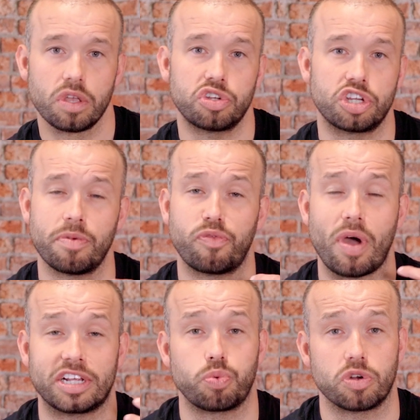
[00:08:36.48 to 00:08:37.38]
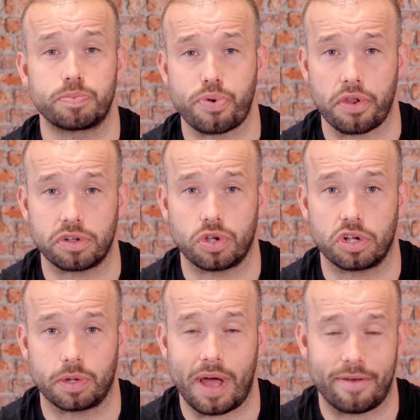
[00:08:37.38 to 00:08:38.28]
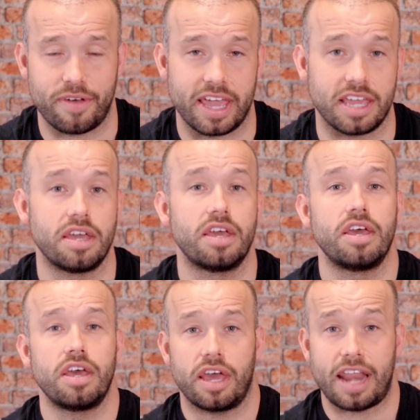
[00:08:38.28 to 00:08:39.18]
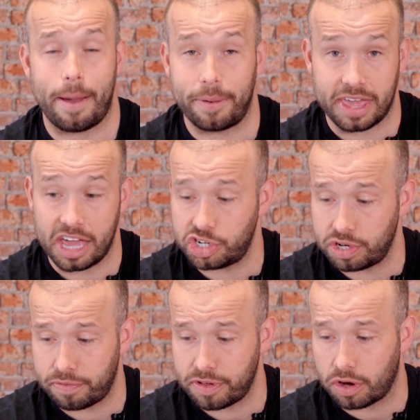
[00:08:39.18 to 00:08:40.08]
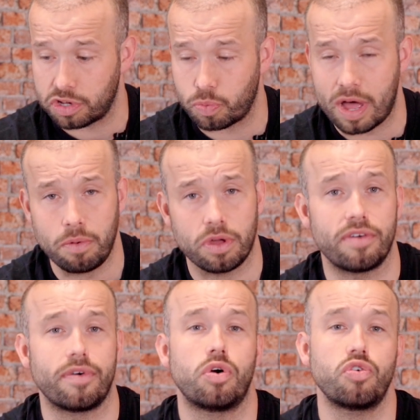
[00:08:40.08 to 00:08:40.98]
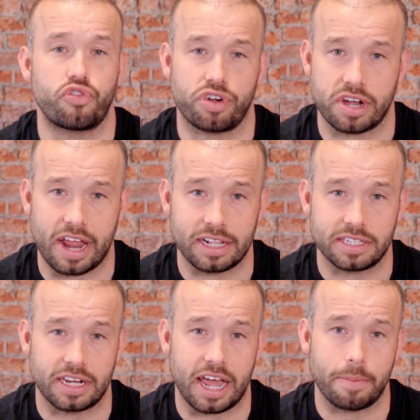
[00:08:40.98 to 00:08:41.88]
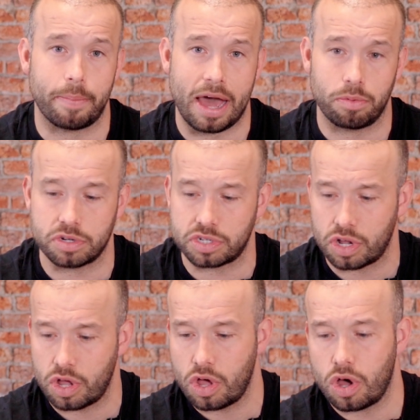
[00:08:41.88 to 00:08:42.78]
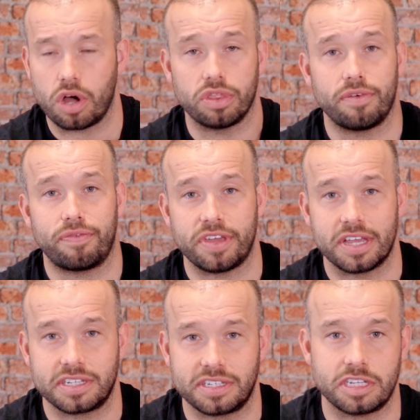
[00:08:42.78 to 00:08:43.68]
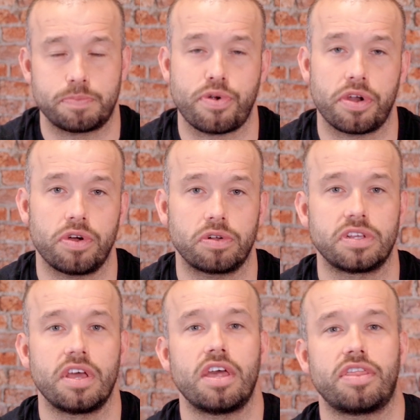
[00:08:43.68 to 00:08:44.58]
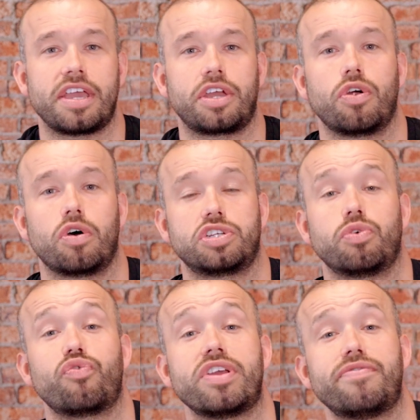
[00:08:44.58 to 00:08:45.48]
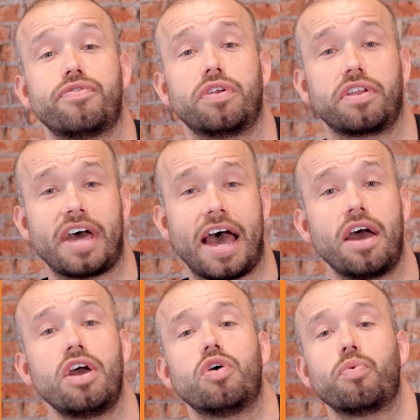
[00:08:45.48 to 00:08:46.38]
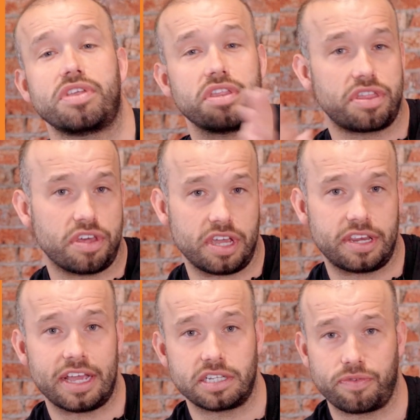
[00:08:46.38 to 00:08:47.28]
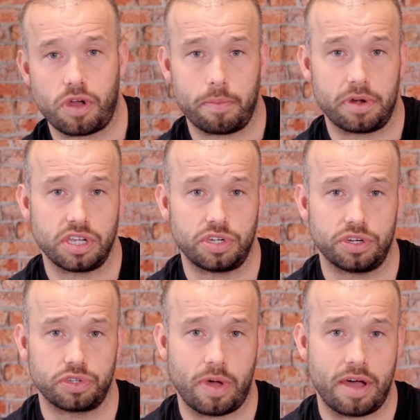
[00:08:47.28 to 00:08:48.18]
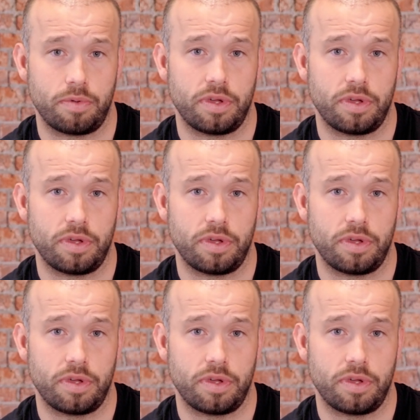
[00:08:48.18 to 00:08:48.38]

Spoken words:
Some of West One's products also have an application fee on as well of £199. On the fee assist product, they can also refund that within 30 days of completion as well.